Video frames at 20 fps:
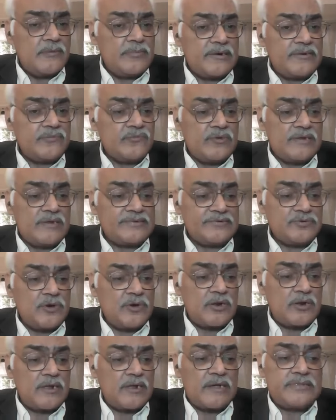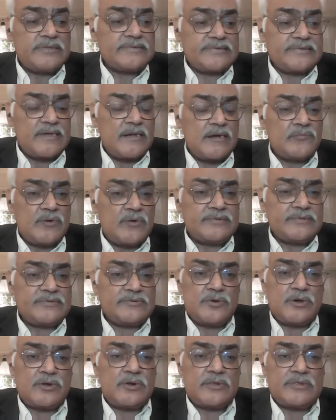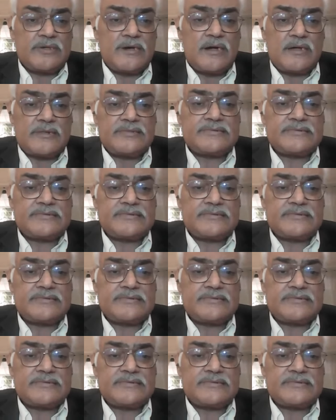But once you are on the